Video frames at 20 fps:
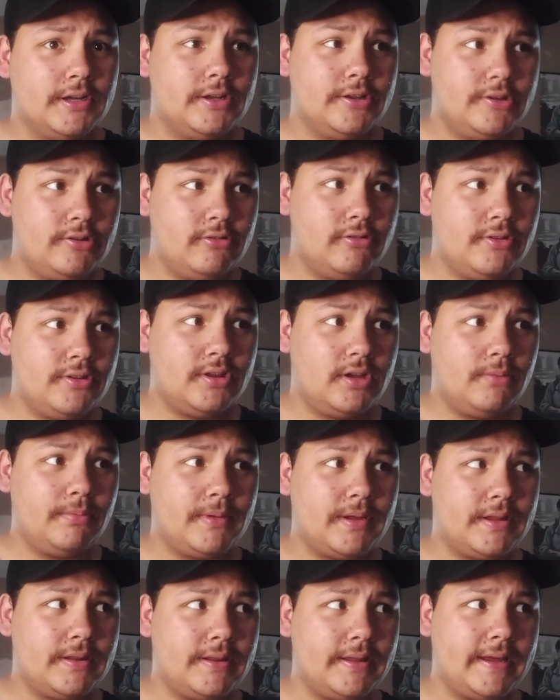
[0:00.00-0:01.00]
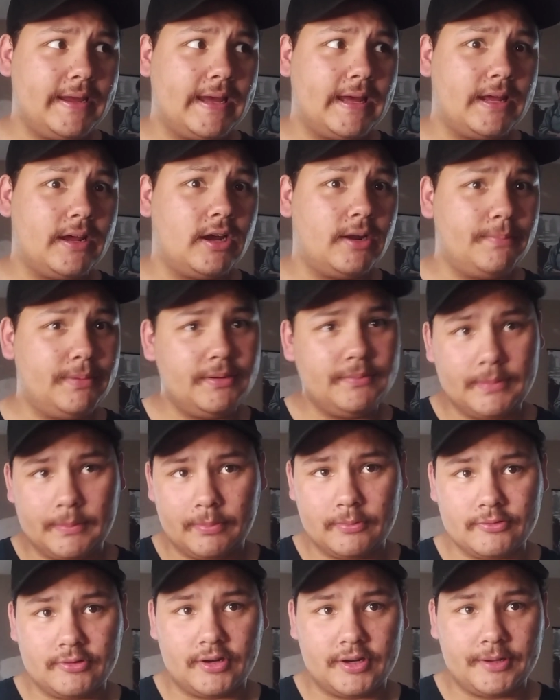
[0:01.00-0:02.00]
Two of them, and they had hot
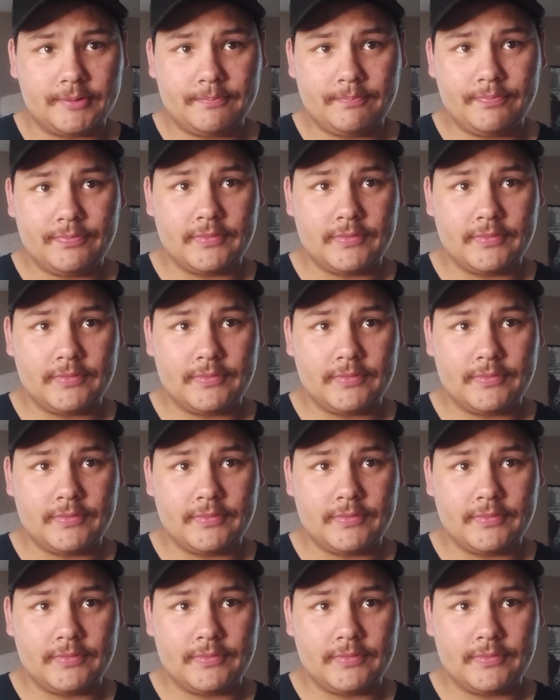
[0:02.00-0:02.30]
peppers on it.